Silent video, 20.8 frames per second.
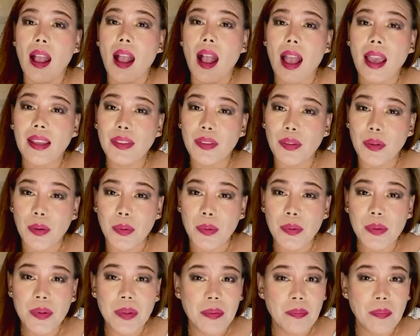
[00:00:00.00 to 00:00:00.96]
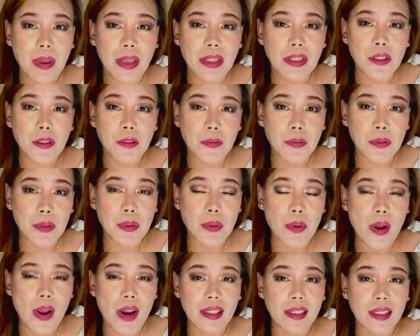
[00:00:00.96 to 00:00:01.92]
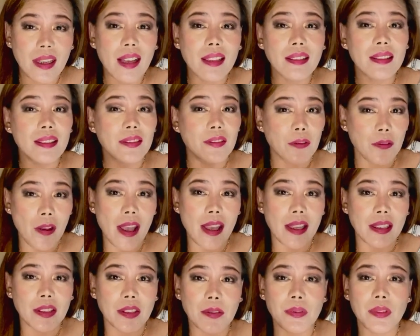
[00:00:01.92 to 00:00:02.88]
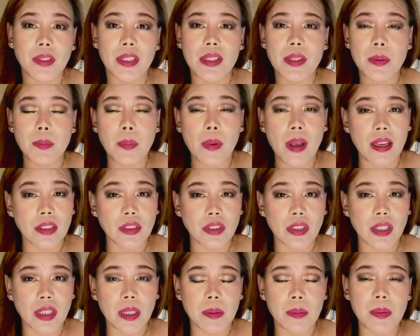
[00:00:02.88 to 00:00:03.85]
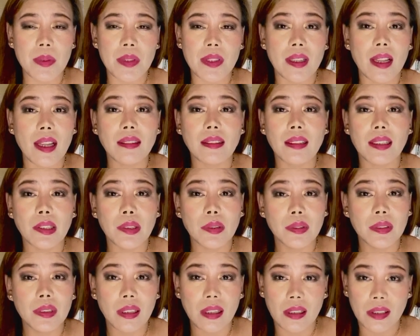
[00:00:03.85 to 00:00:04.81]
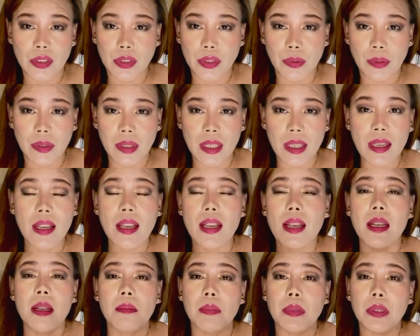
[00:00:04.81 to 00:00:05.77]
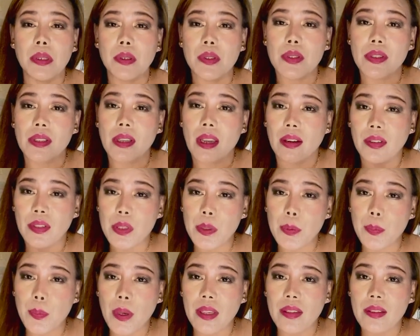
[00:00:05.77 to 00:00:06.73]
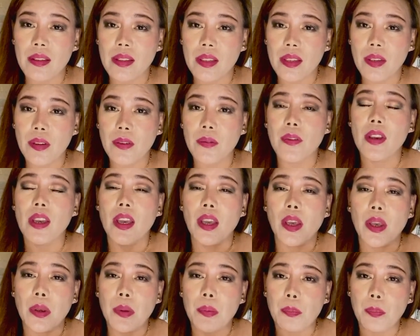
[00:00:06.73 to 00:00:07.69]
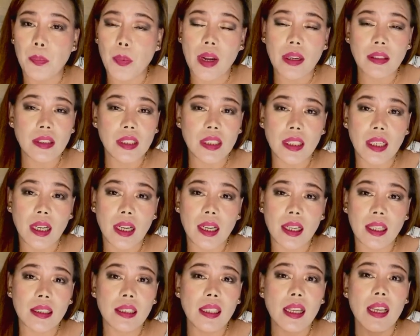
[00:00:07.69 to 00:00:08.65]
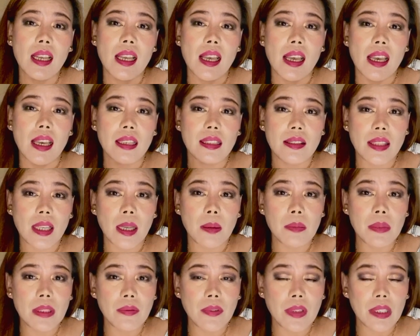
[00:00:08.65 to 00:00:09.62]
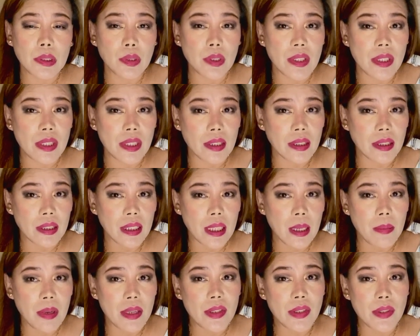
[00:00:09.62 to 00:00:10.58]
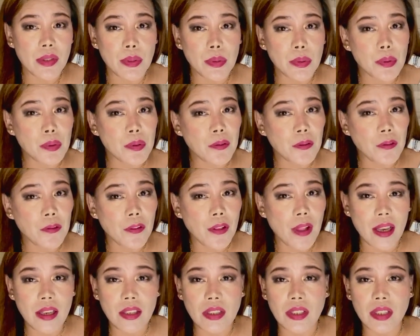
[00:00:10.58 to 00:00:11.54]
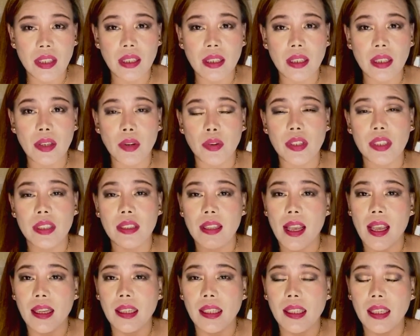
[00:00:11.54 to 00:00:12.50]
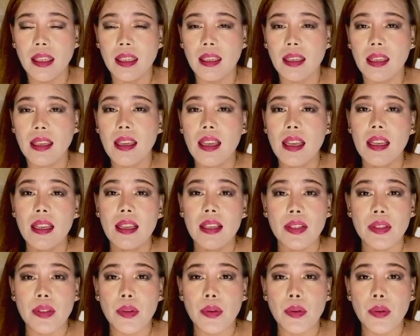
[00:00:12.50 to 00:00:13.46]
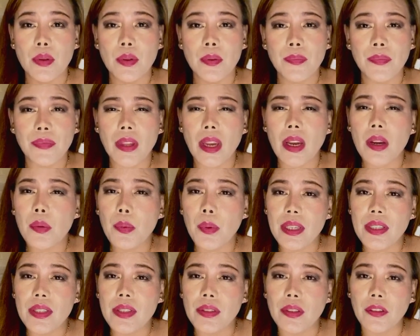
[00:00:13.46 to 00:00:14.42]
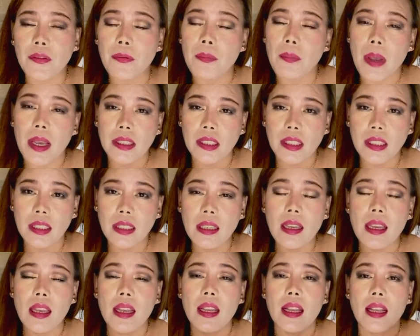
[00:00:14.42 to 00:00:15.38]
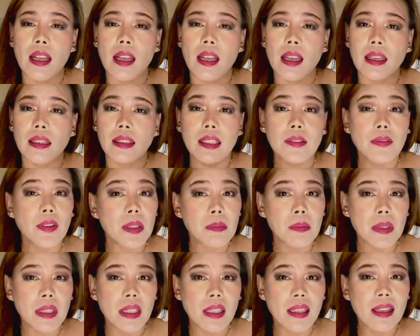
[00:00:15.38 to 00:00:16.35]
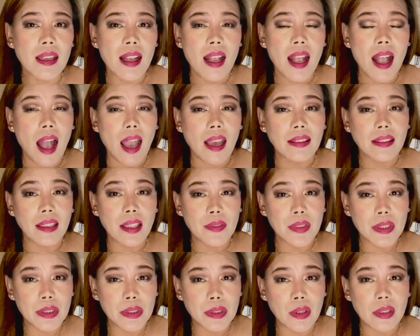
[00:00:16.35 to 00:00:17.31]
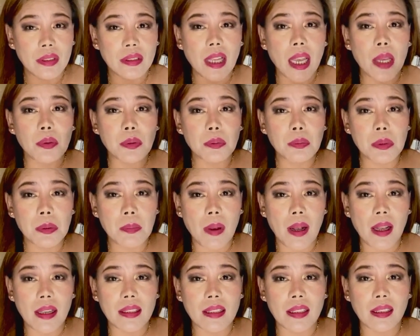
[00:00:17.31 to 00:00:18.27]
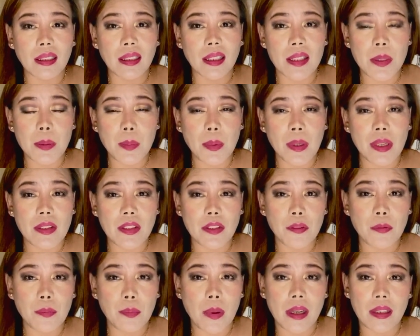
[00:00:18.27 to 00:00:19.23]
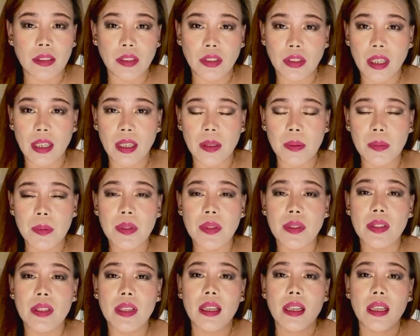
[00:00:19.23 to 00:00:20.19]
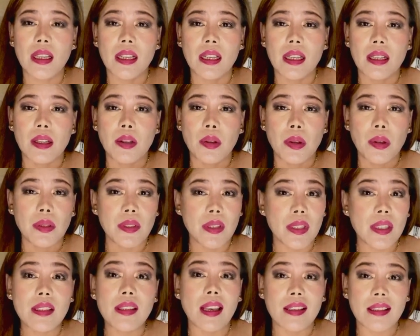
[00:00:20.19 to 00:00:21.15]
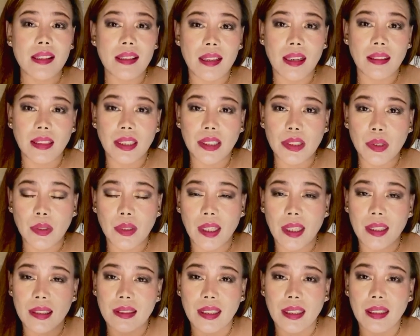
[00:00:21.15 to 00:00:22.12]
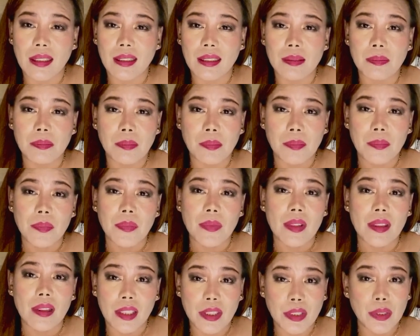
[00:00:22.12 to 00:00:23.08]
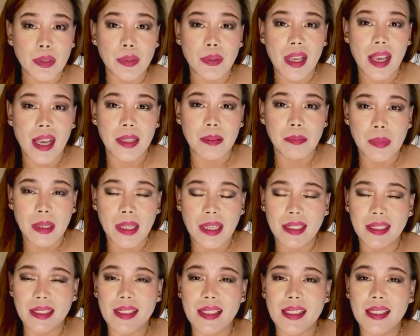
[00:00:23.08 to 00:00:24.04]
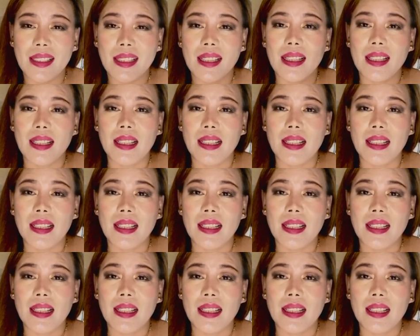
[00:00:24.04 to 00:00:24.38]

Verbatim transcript: I know many of you are not fan of these bag charms, let alone luxury, because they are expensive, impractical, and some even consider them as too flashy or tacky. So they're a waste of money. And even me, I never thought I would be buying expensive bag charms since I started collecting luxury handbags.